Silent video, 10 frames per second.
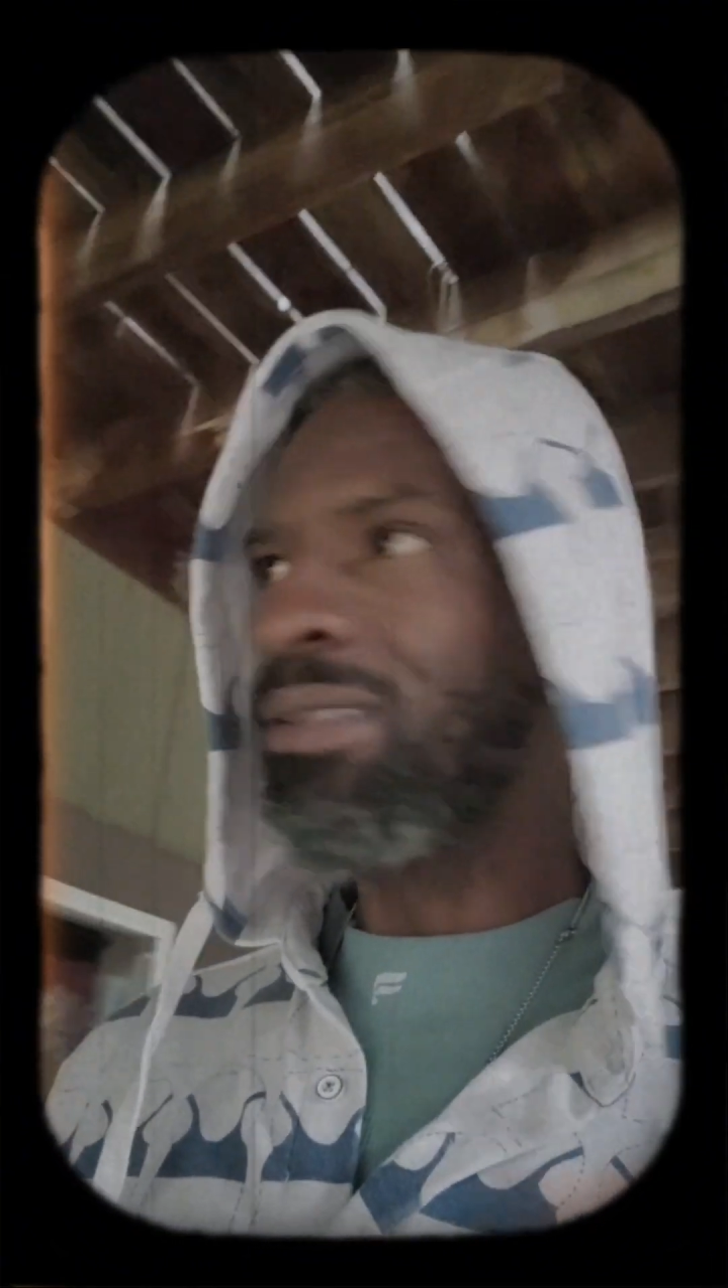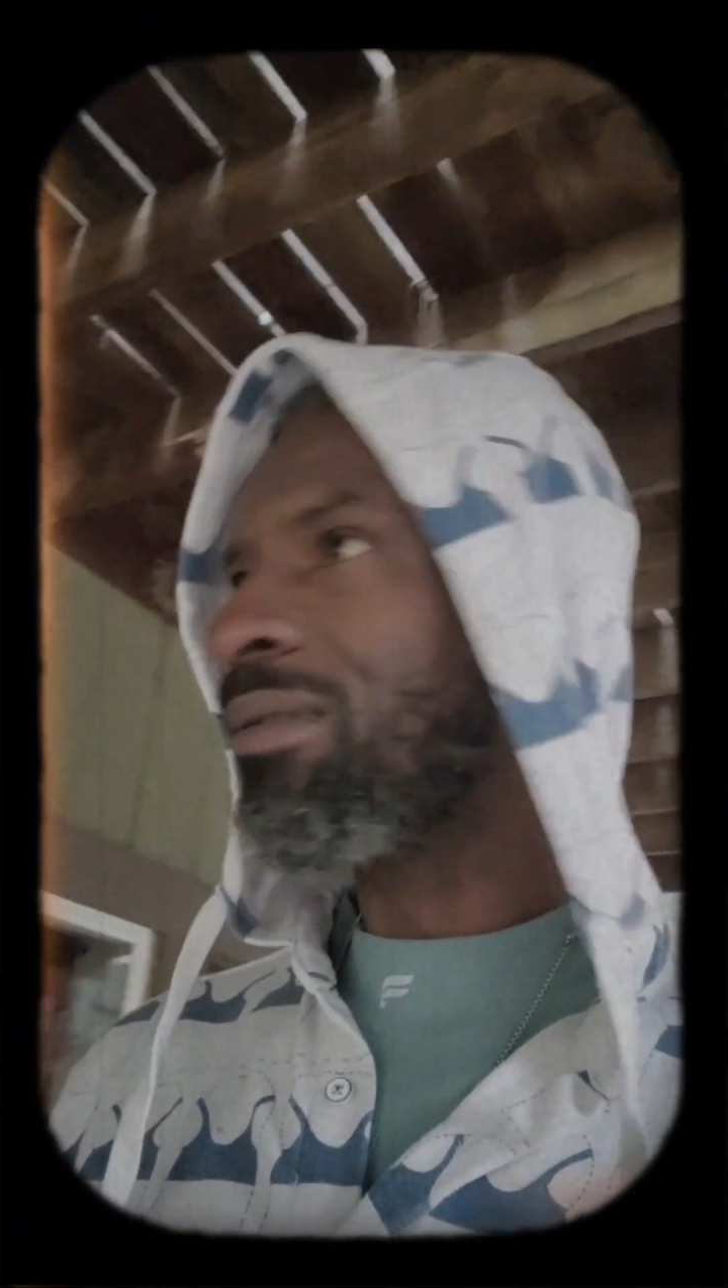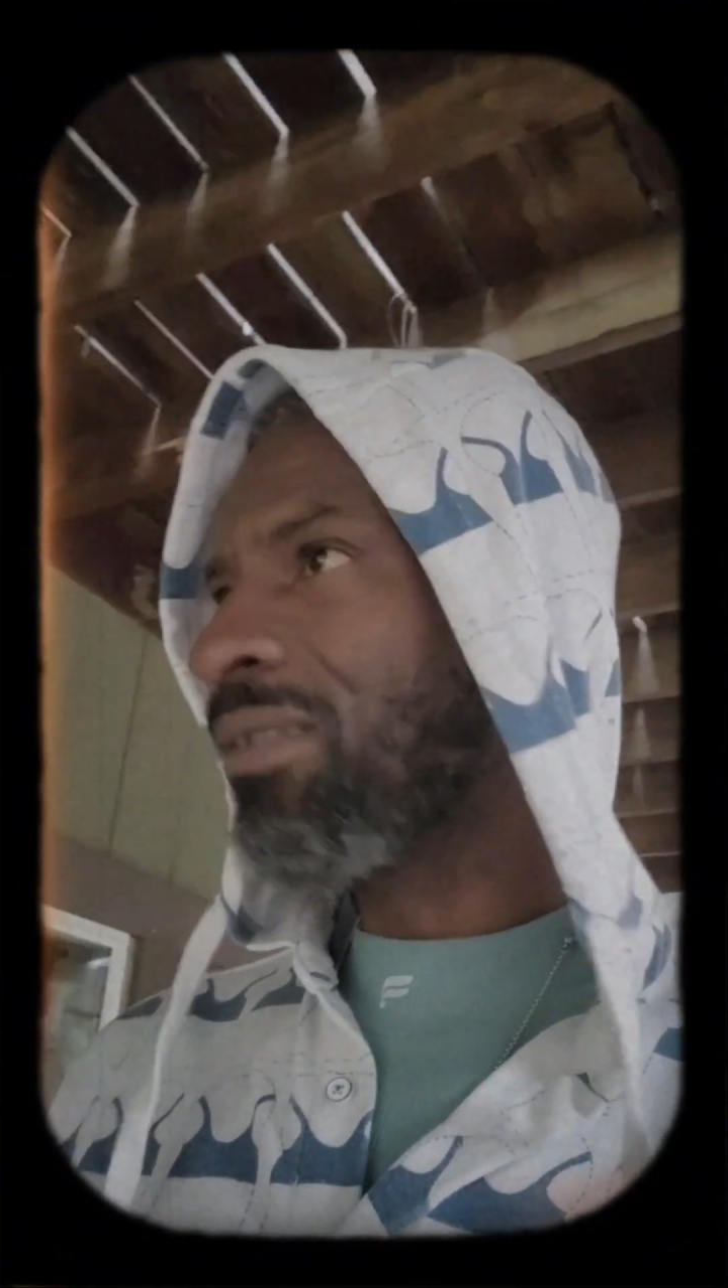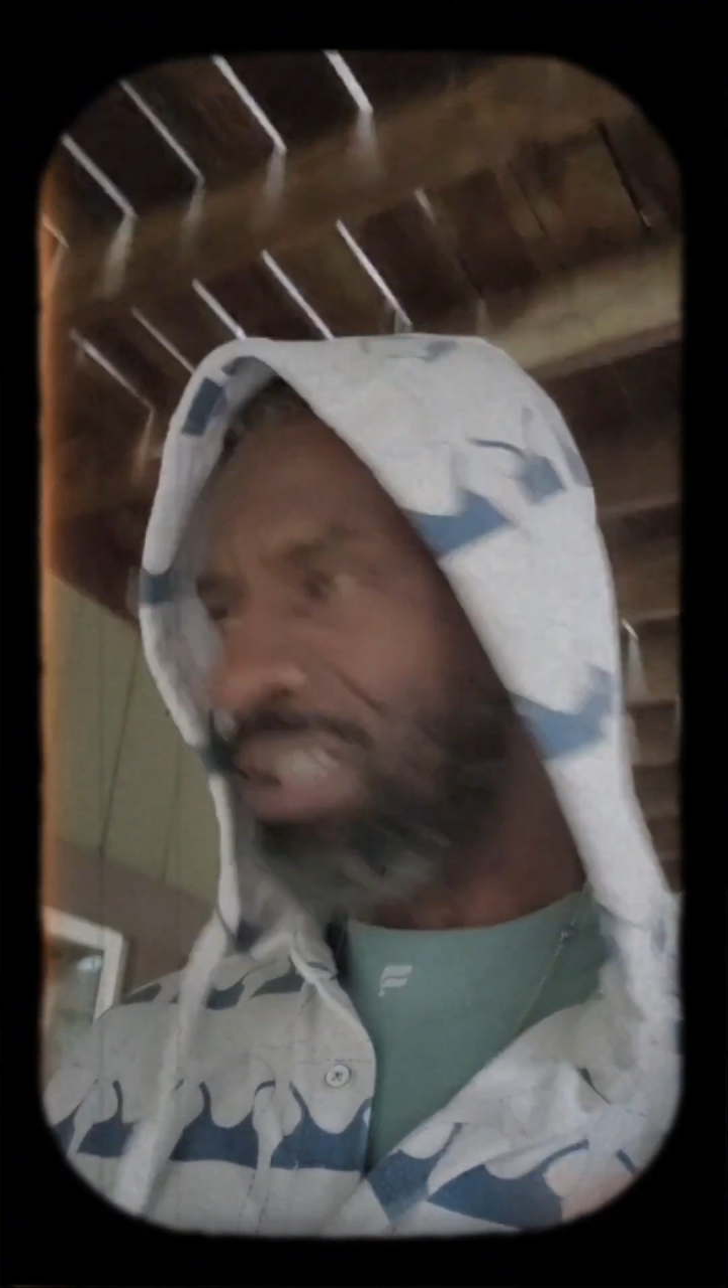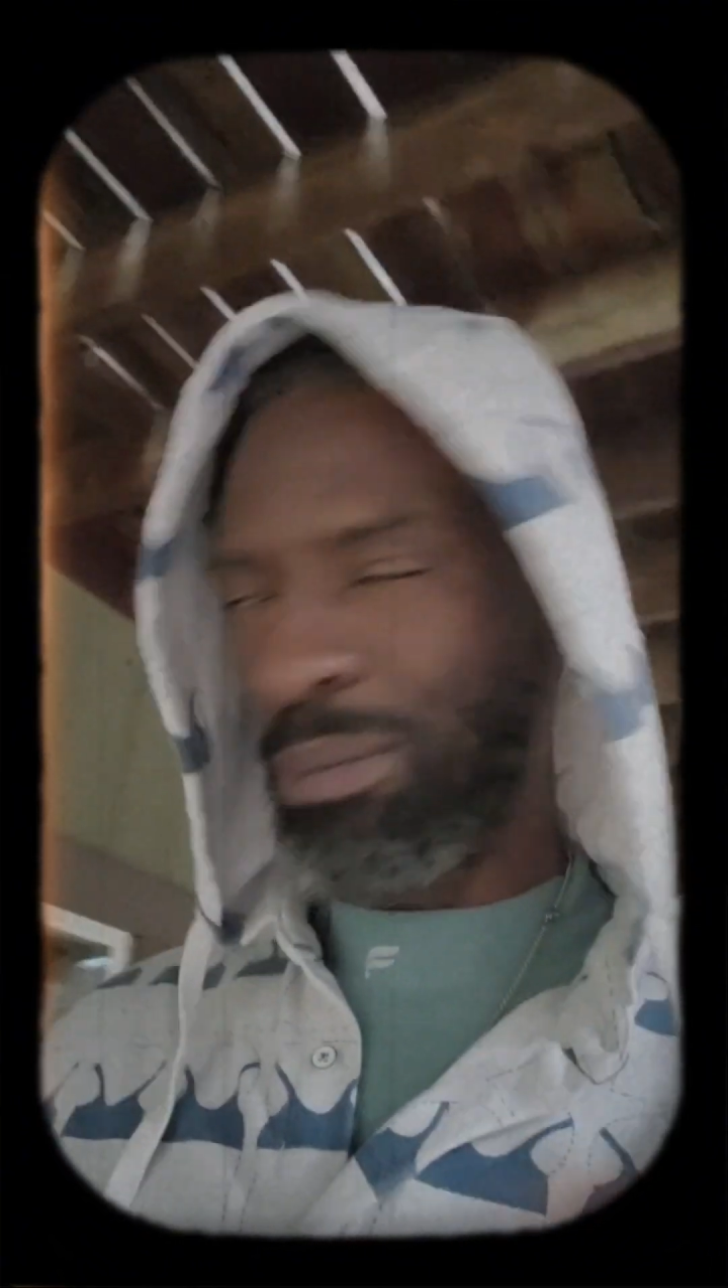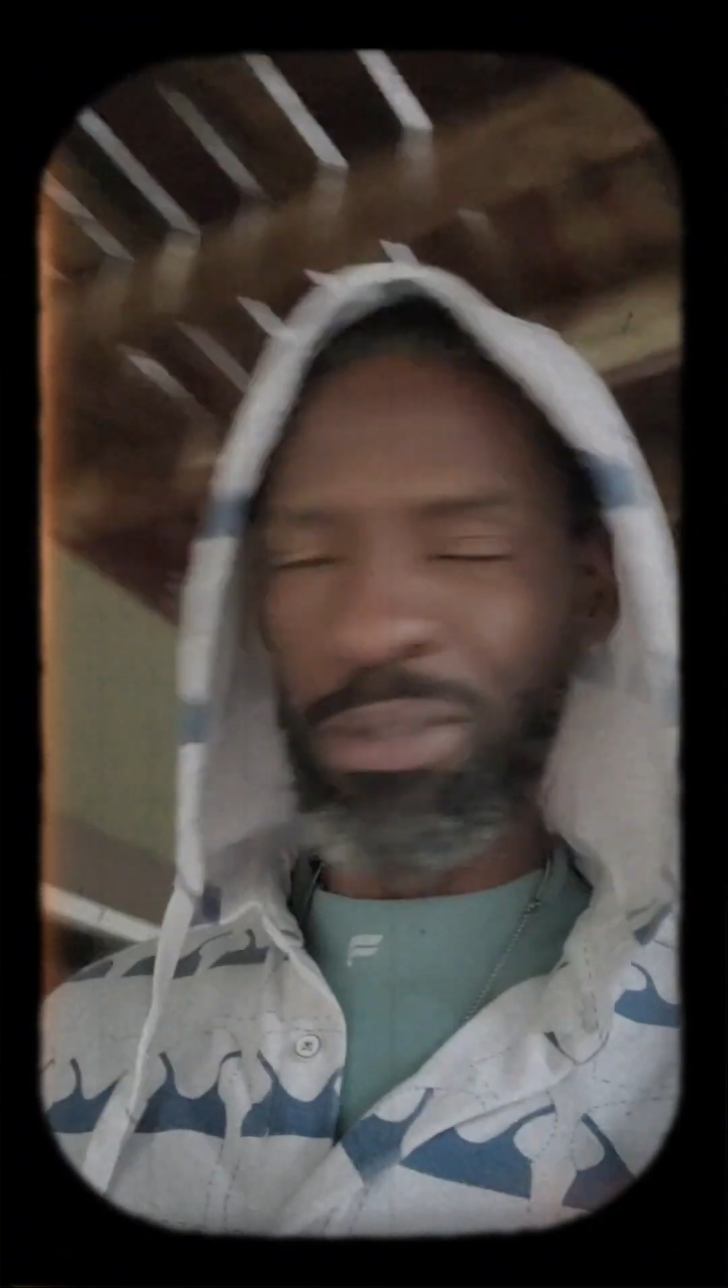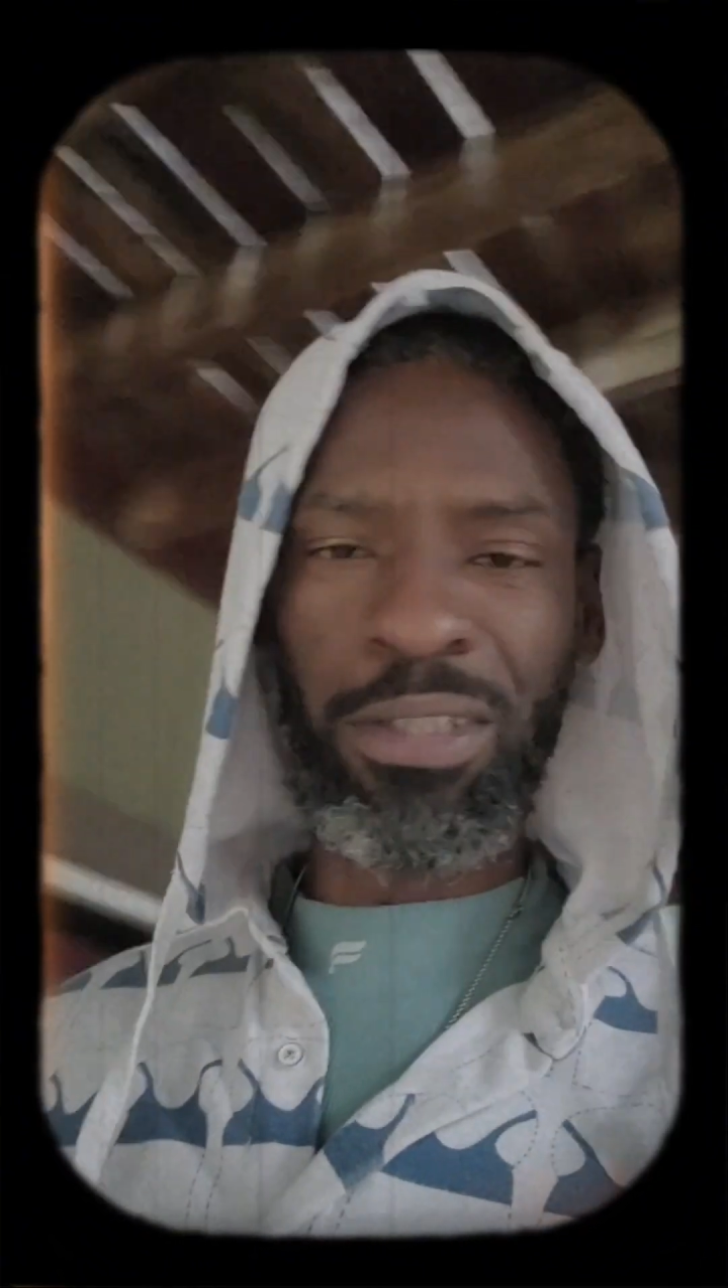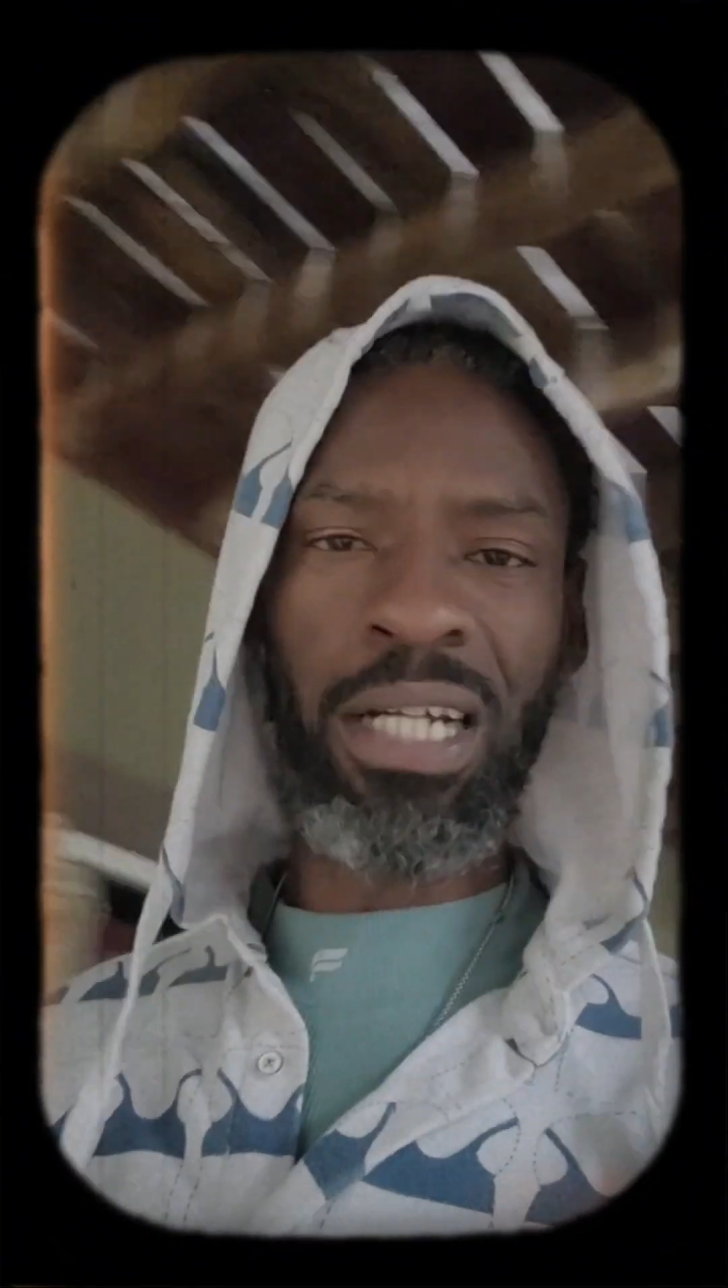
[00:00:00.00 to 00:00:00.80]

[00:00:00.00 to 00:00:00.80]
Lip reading: Similar